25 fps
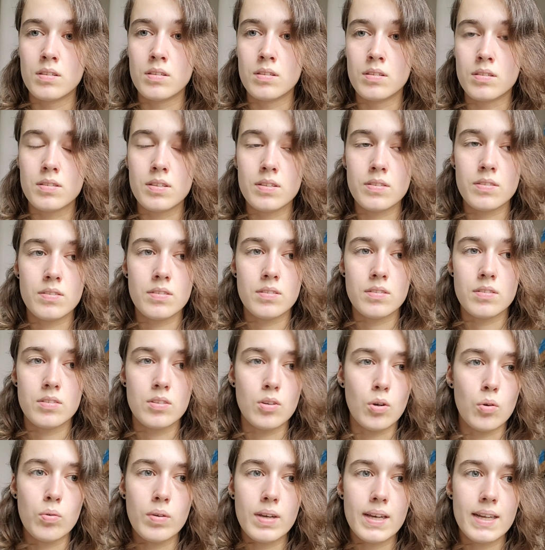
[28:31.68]
just
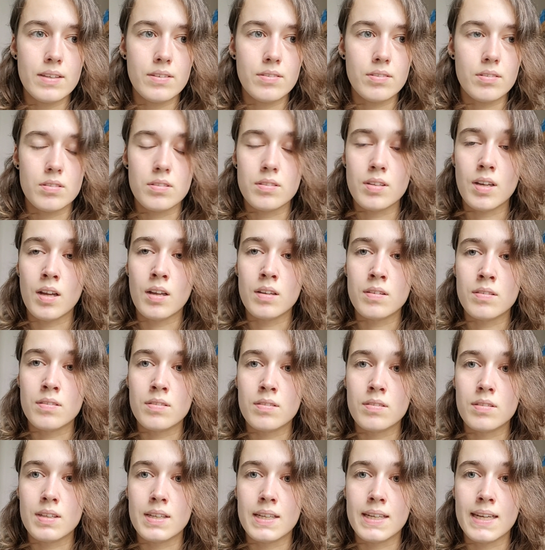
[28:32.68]
don't let your
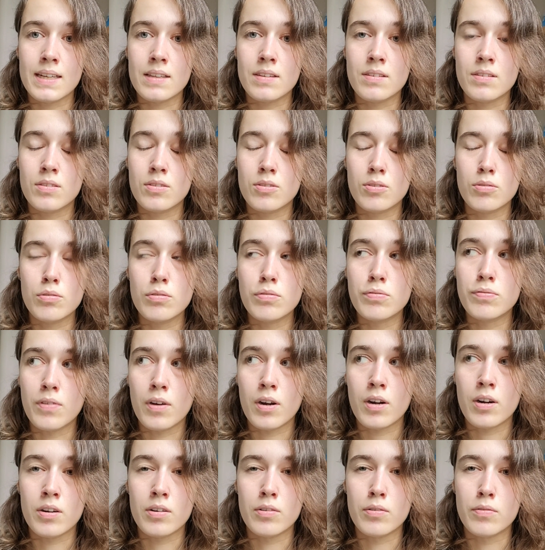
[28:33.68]
thoughts get too
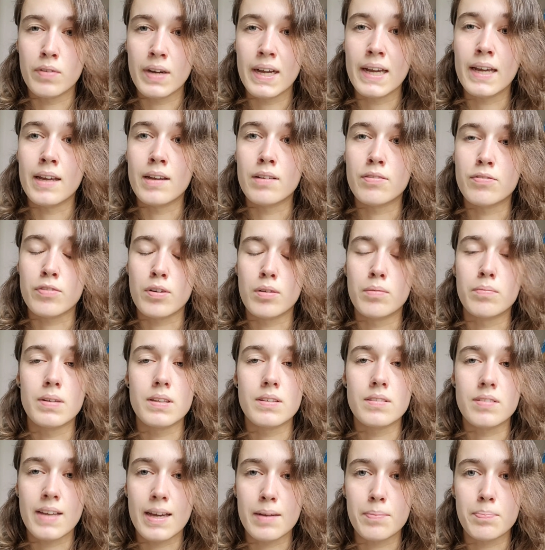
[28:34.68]
far away from
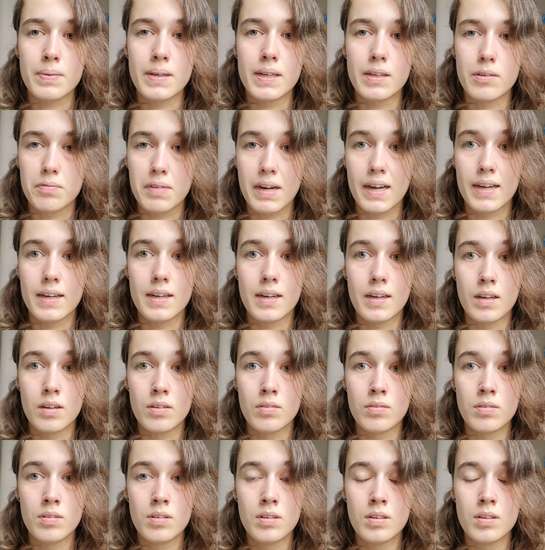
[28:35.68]
what's happening right now.